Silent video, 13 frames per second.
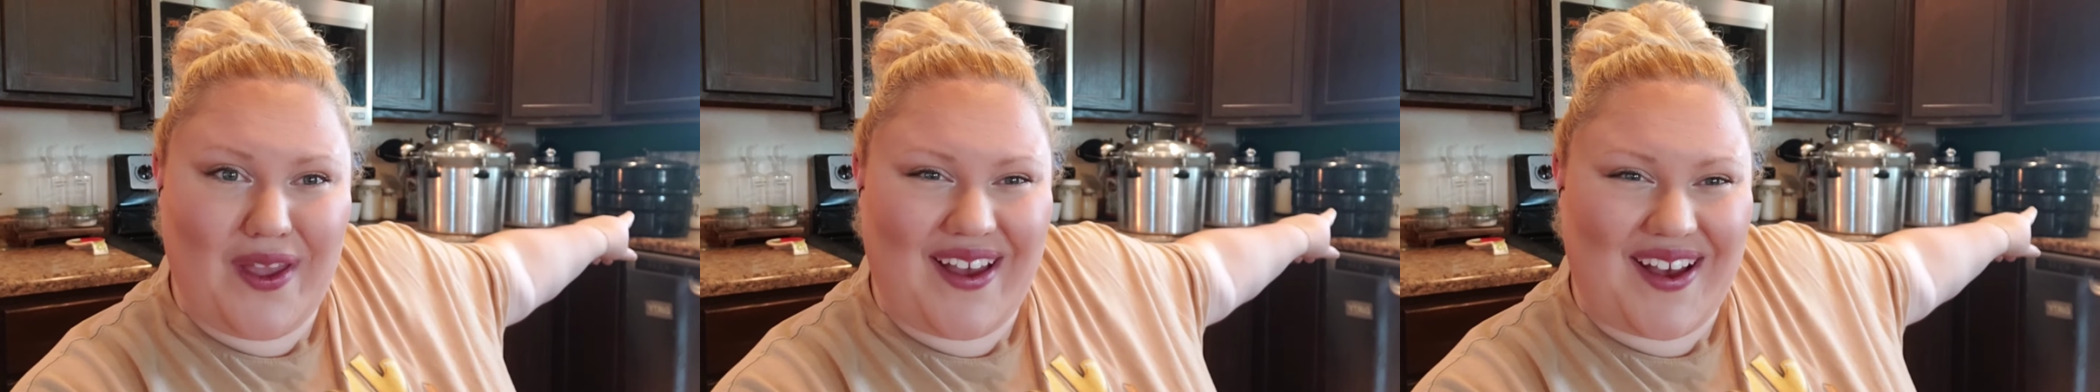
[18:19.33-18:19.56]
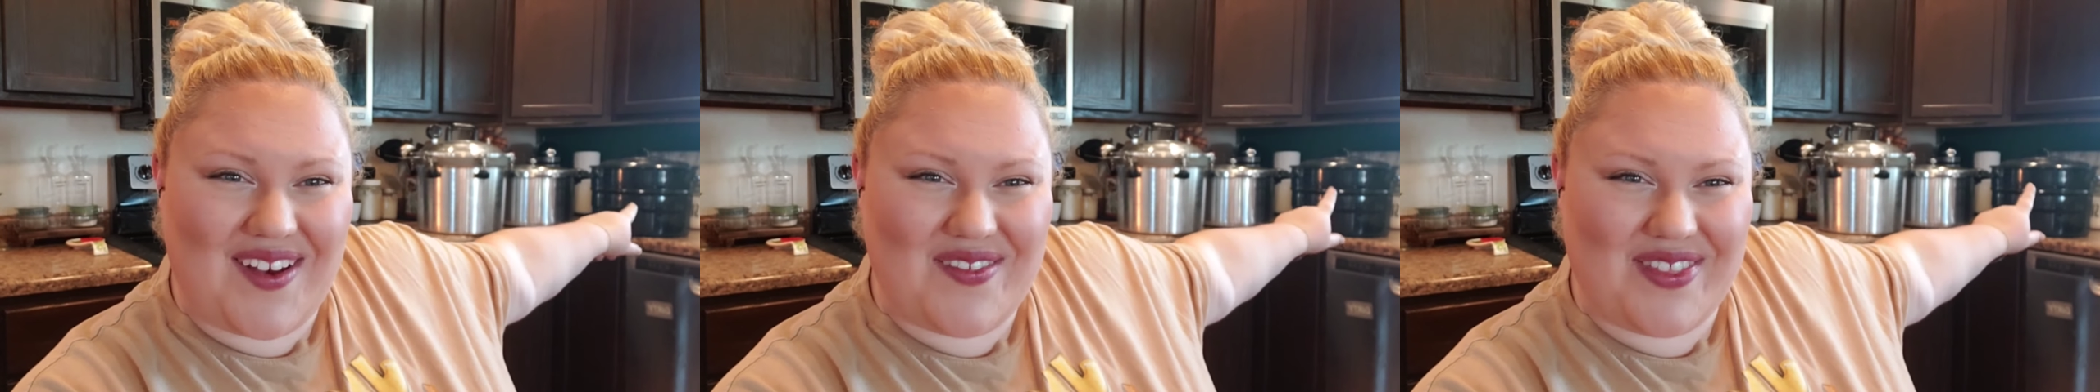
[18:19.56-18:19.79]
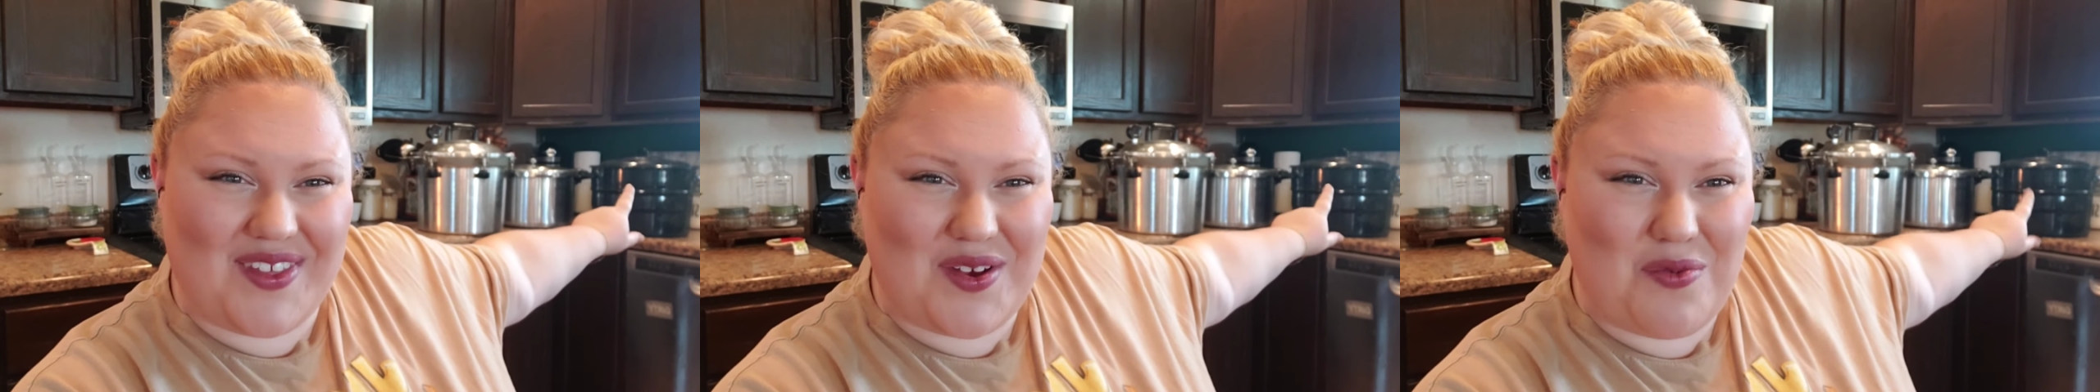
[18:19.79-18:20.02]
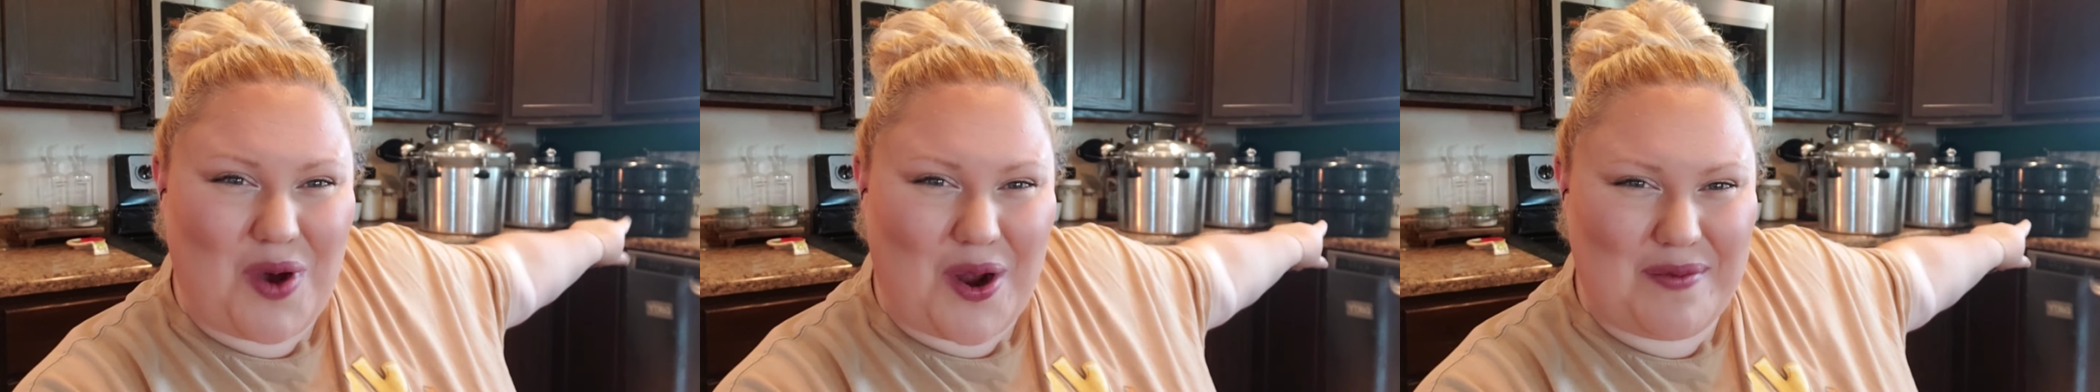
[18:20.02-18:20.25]
have the
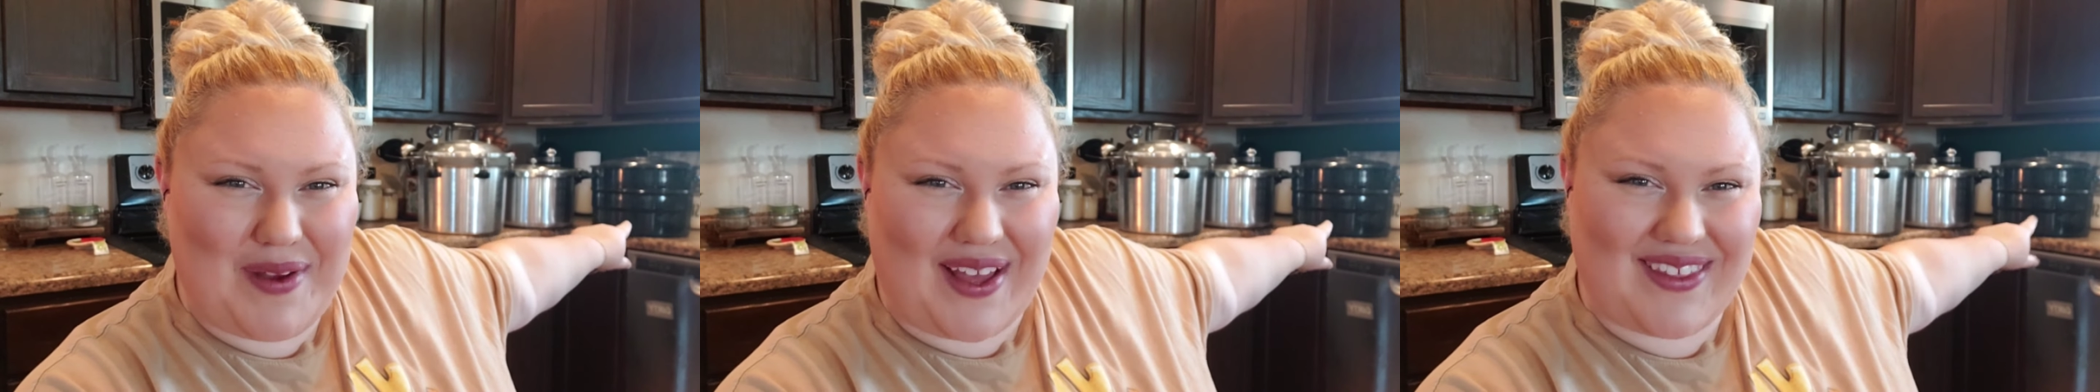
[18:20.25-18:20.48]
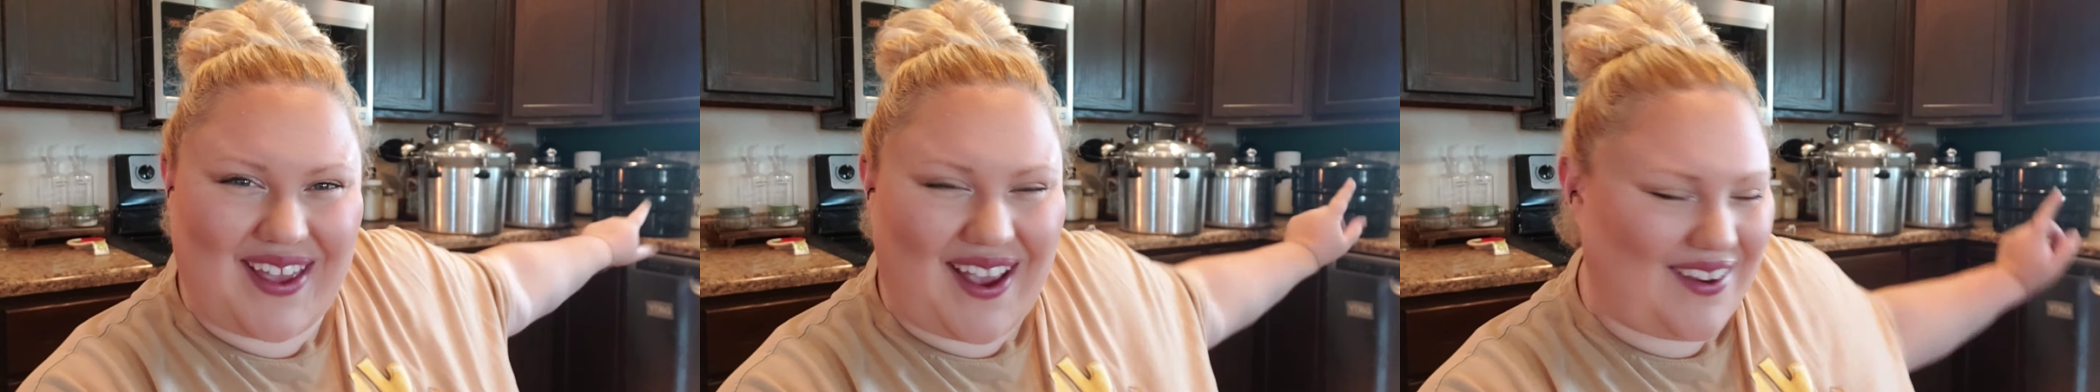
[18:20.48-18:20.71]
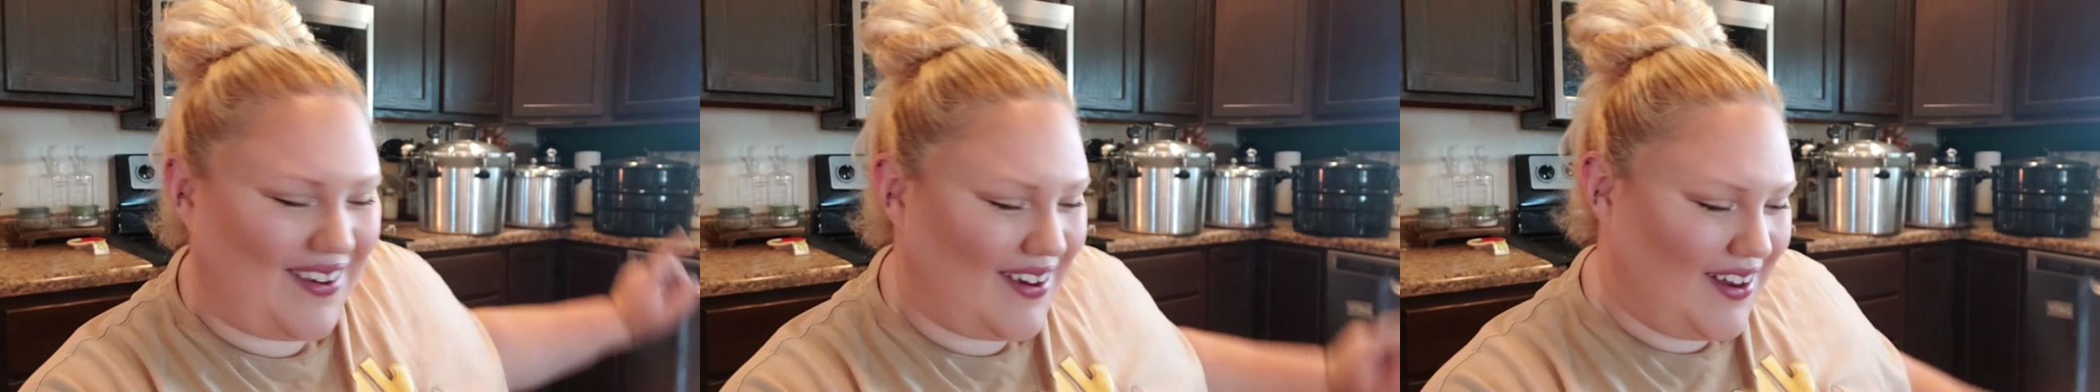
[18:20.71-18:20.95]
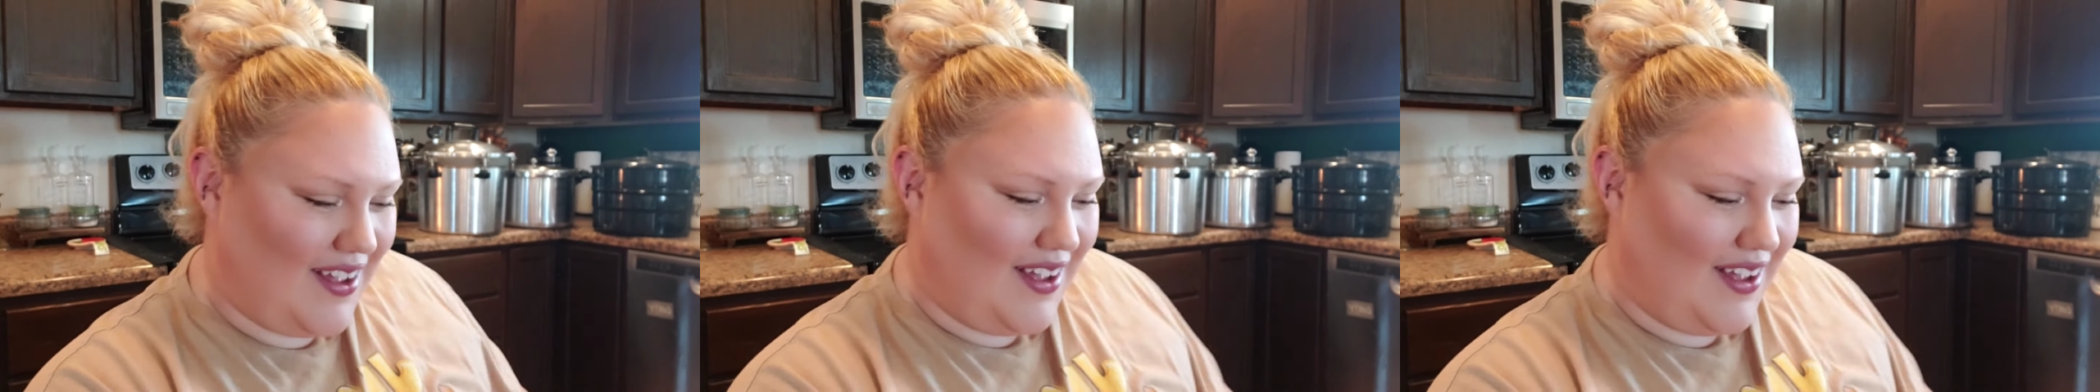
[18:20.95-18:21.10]
water bath canner.